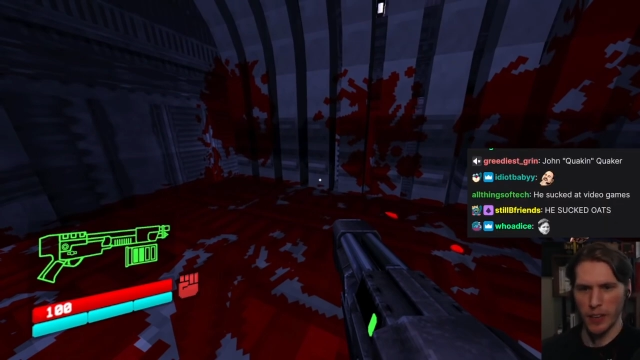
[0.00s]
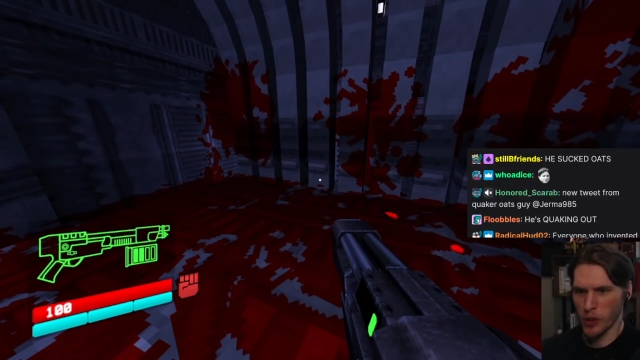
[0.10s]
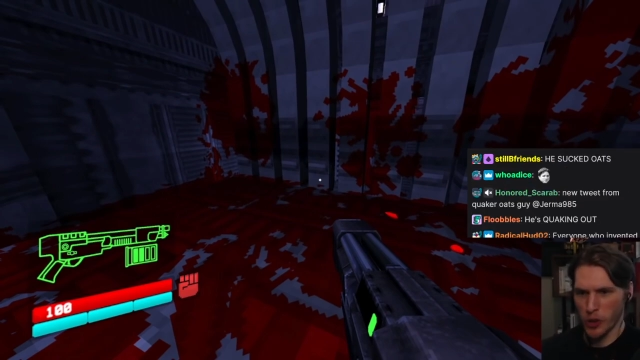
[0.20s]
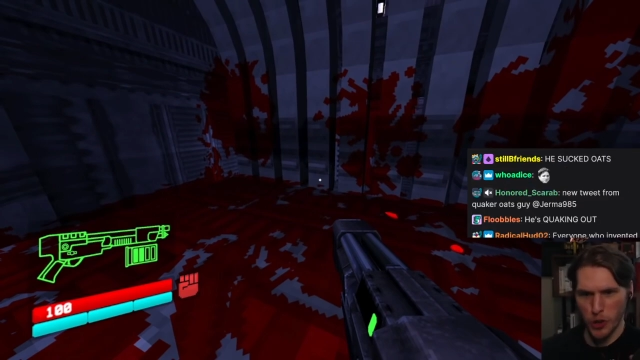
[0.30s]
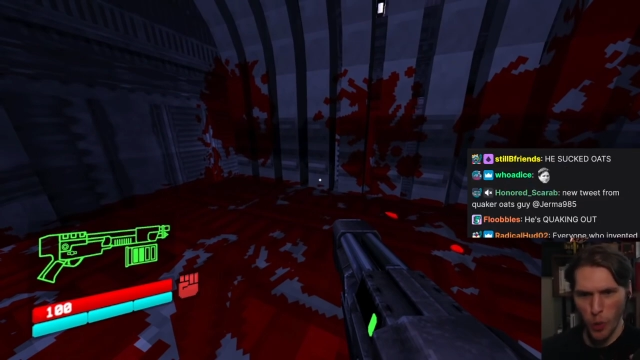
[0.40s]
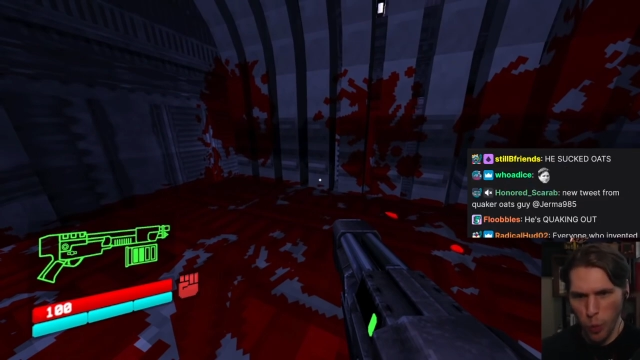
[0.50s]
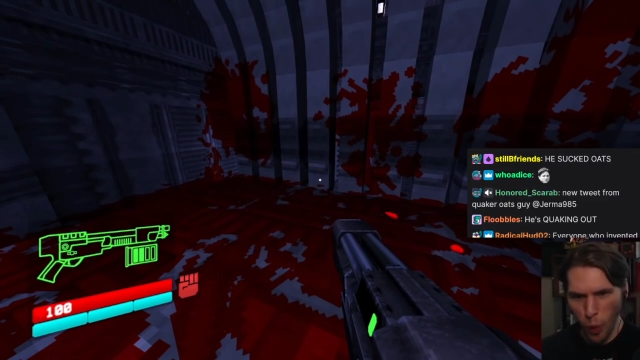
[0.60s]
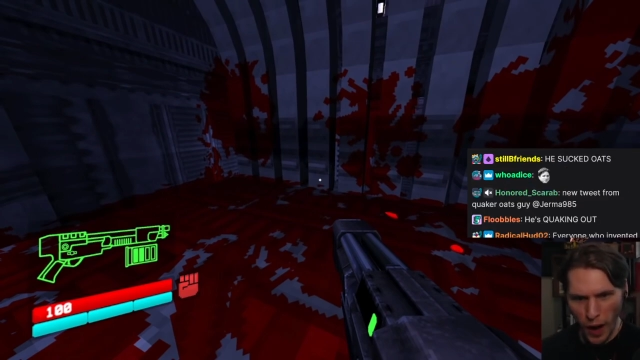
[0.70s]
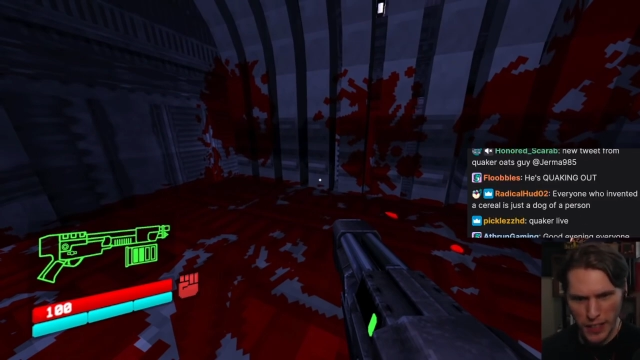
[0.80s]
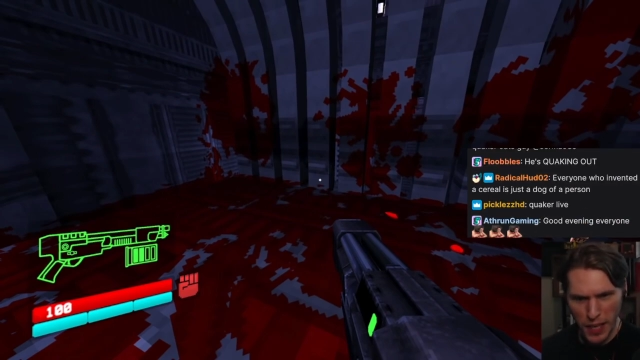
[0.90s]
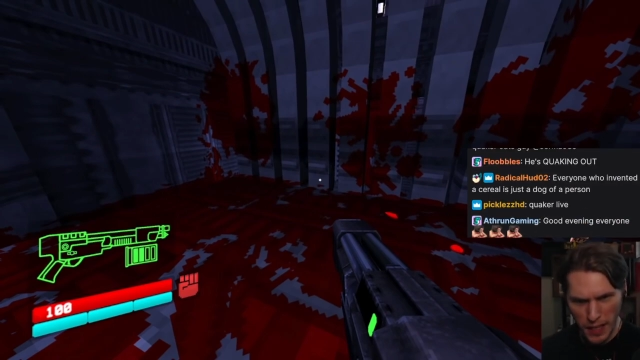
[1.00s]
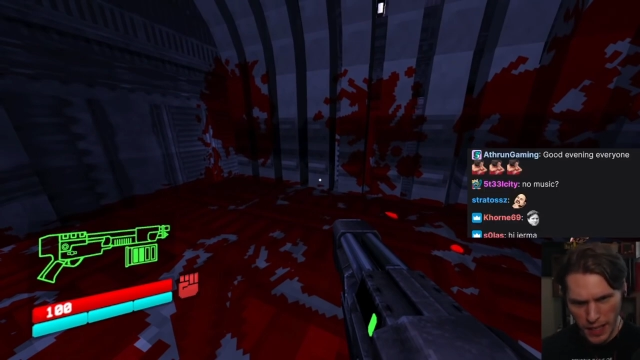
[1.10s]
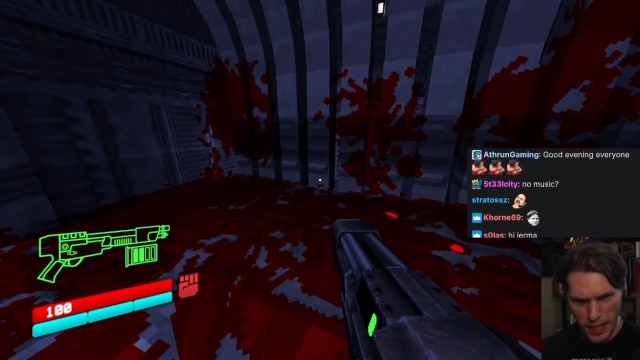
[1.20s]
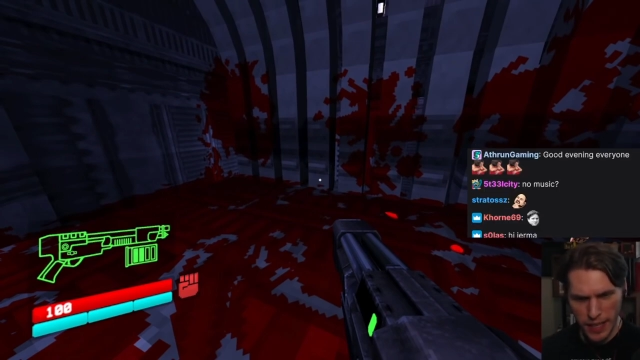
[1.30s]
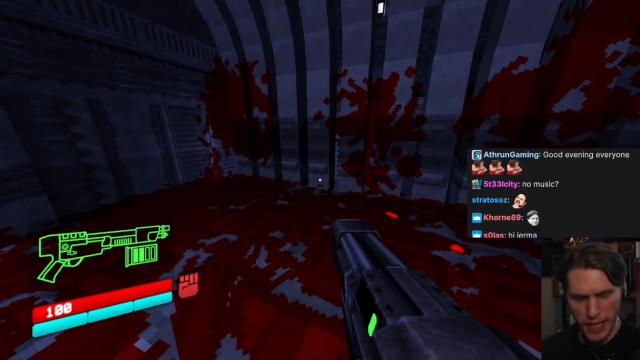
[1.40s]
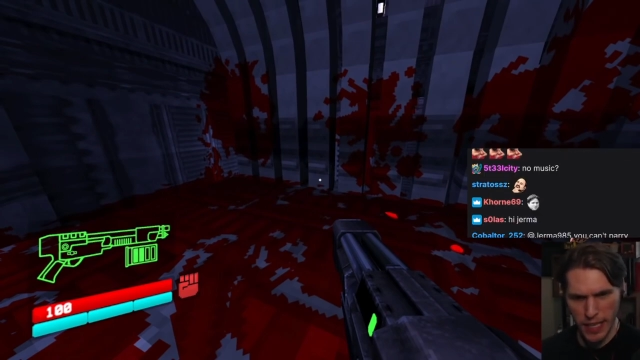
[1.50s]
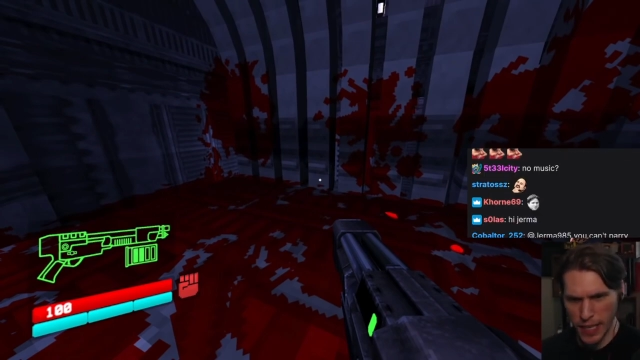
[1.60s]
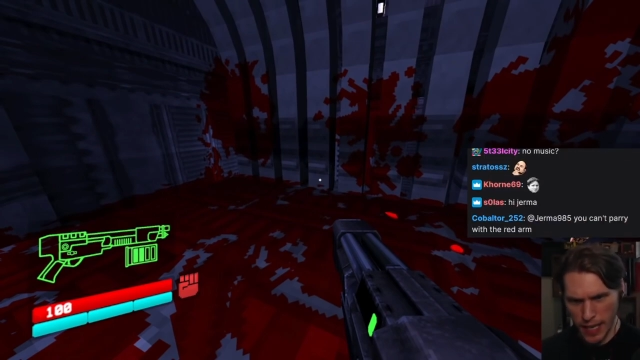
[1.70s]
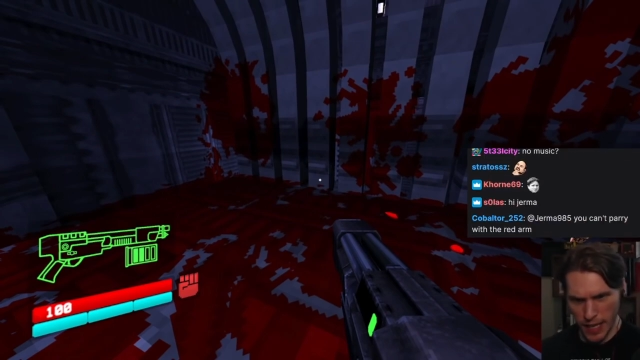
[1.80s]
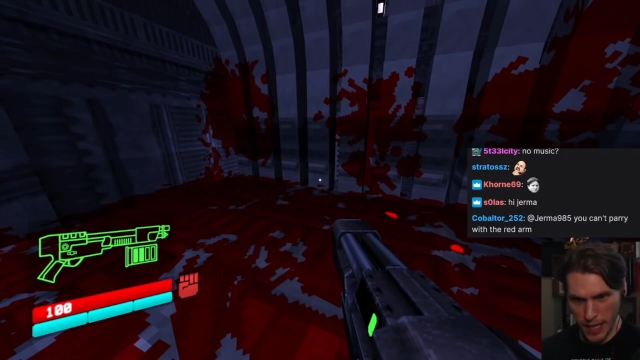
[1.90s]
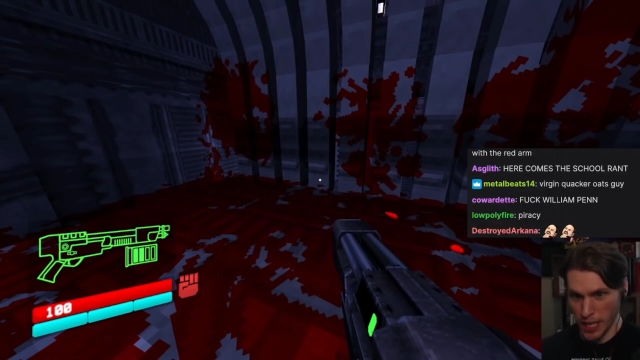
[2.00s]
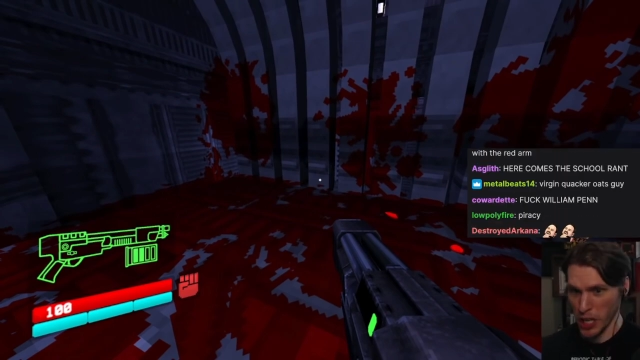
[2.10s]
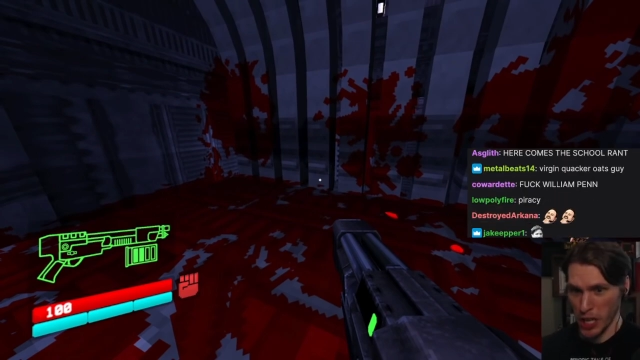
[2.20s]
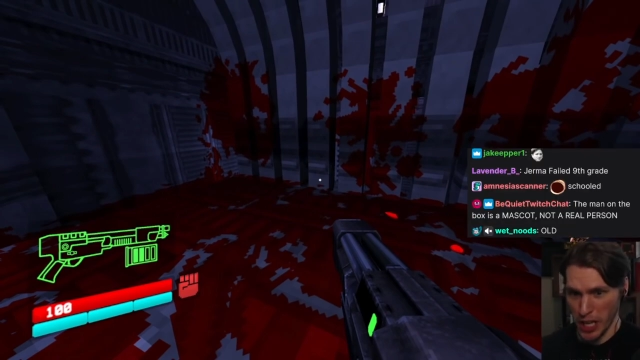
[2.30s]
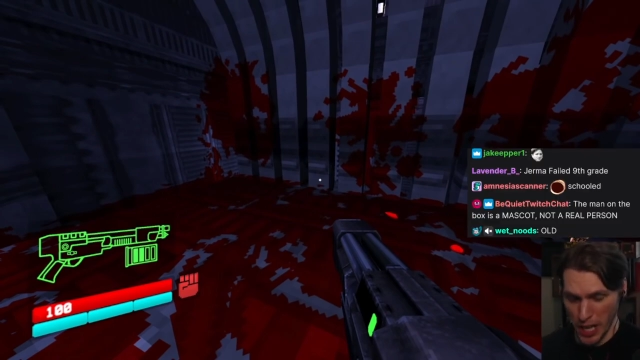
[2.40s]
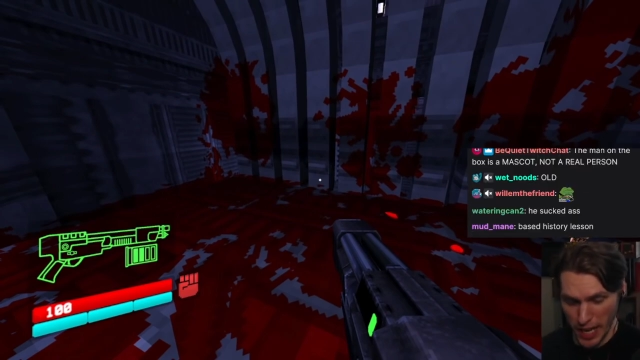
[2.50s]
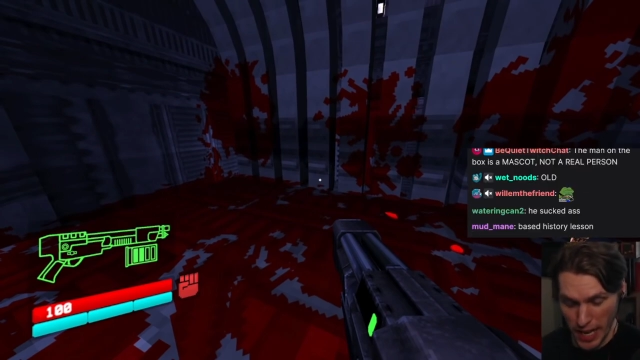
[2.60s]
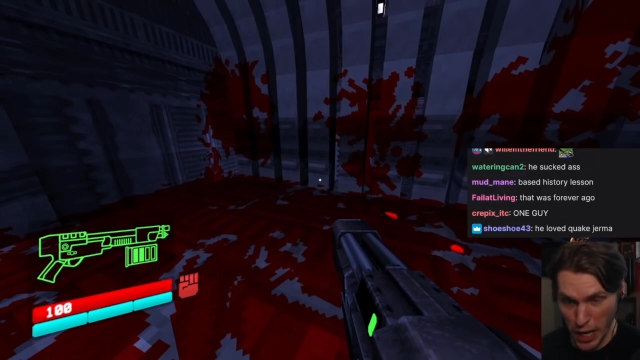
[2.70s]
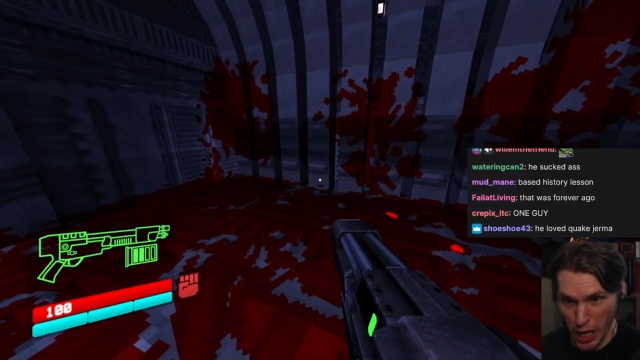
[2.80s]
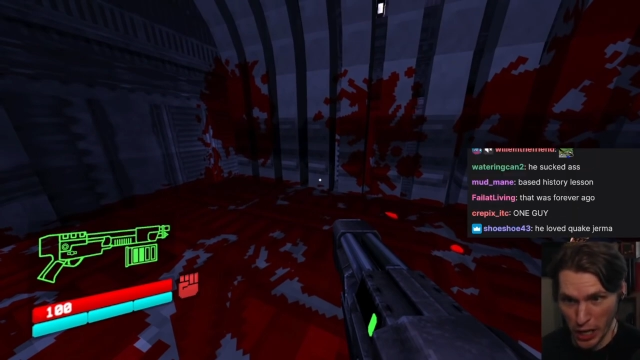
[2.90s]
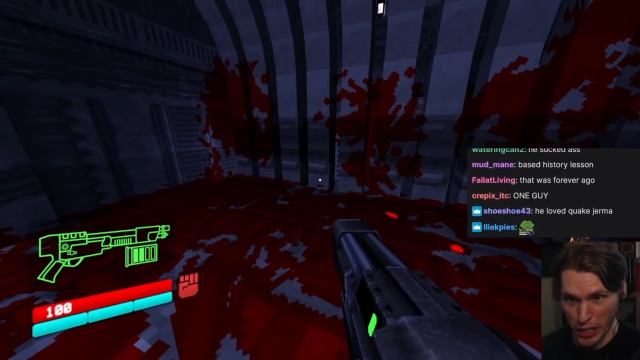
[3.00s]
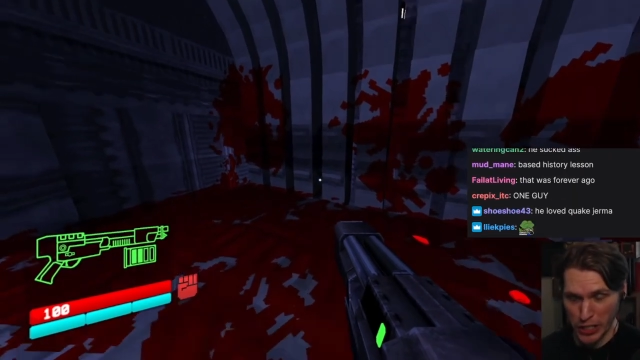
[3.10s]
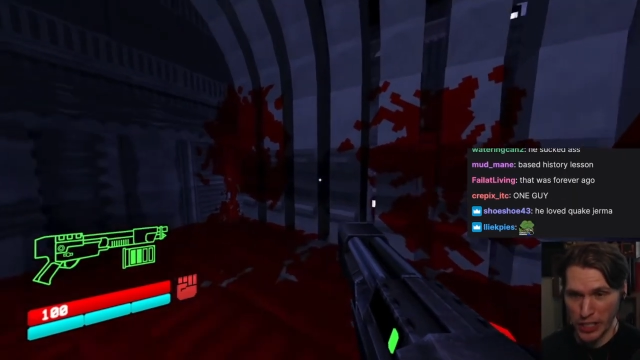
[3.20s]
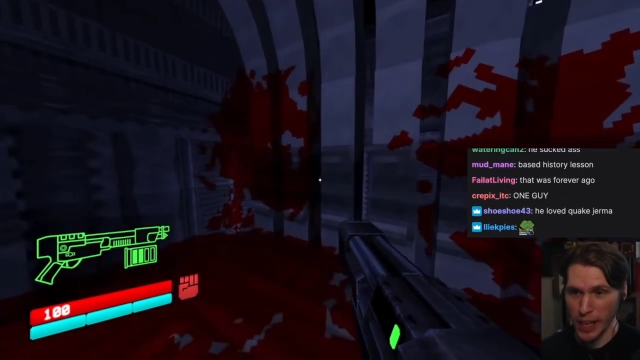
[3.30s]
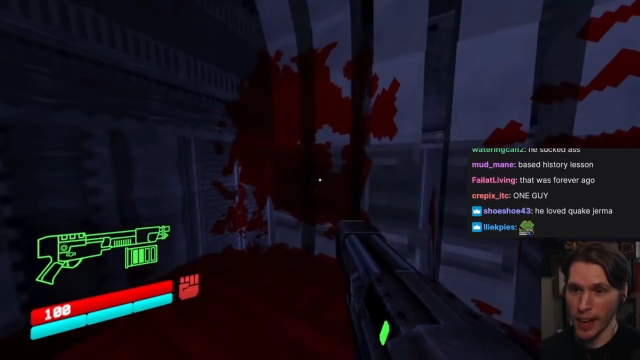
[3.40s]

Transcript: 20 years.